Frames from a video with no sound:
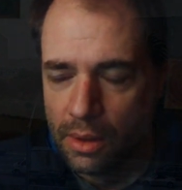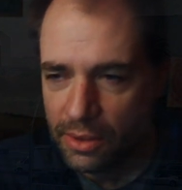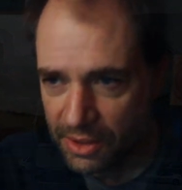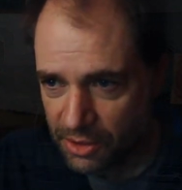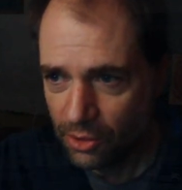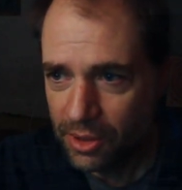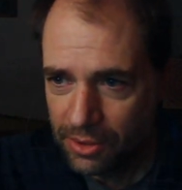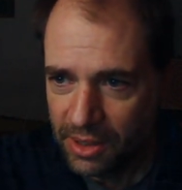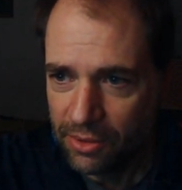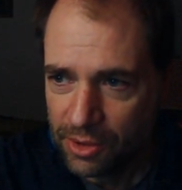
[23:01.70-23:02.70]
two
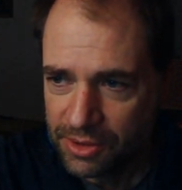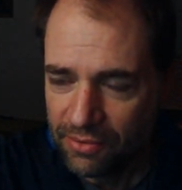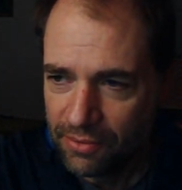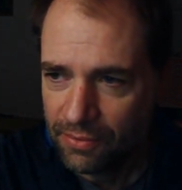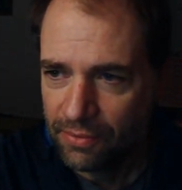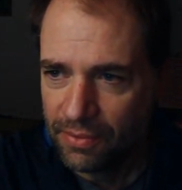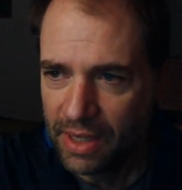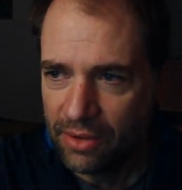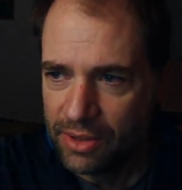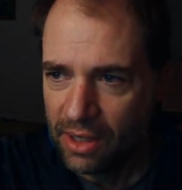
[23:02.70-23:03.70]
cathedrals of
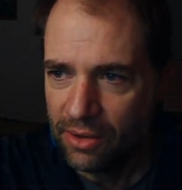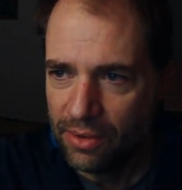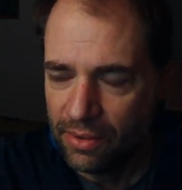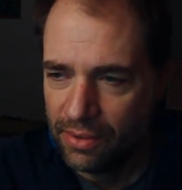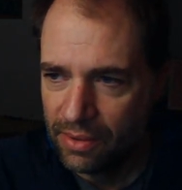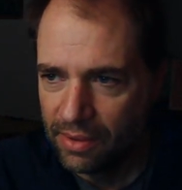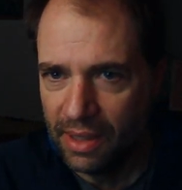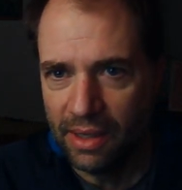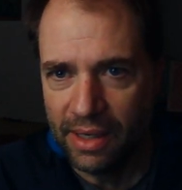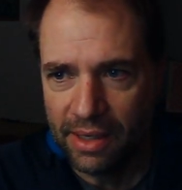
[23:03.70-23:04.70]
downtown
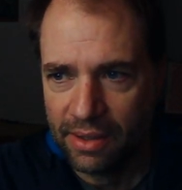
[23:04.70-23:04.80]
LA